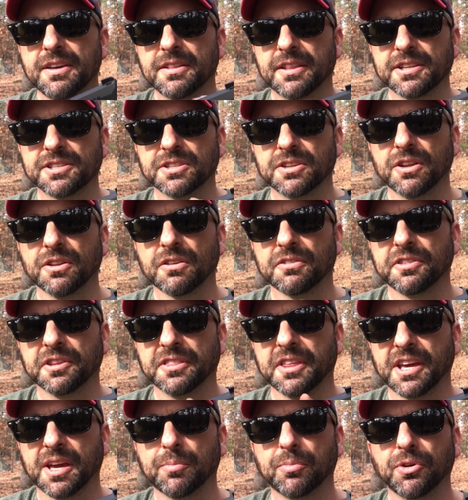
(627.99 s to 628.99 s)
That's another thing
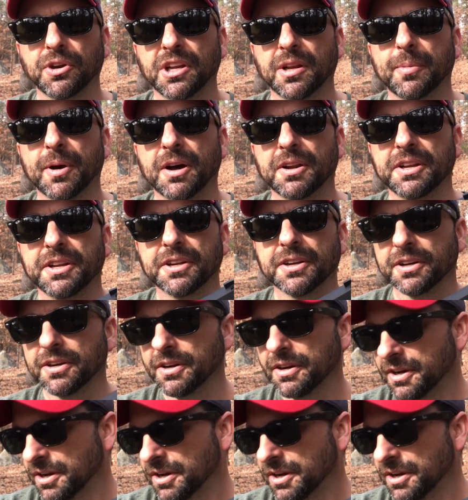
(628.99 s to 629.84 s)
they complain about here.